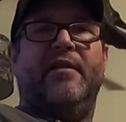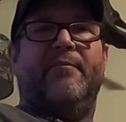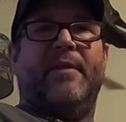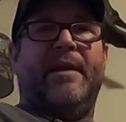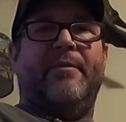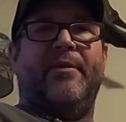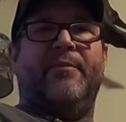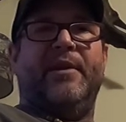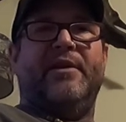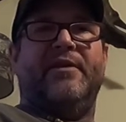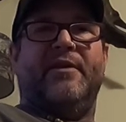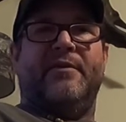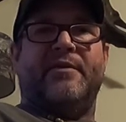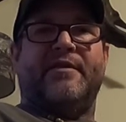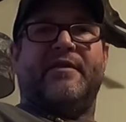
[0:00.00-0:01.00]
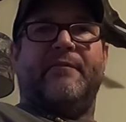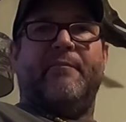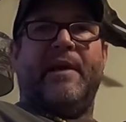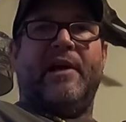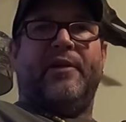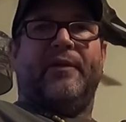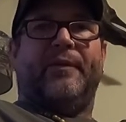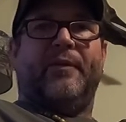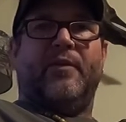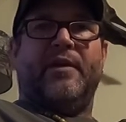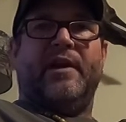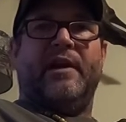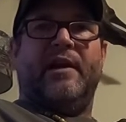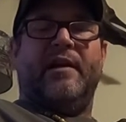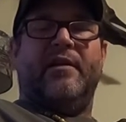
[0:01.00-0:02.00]
maybe me doing some mounts for
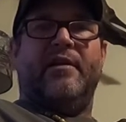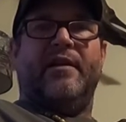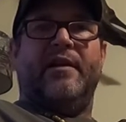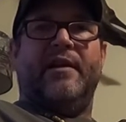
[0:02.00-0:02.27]
you here in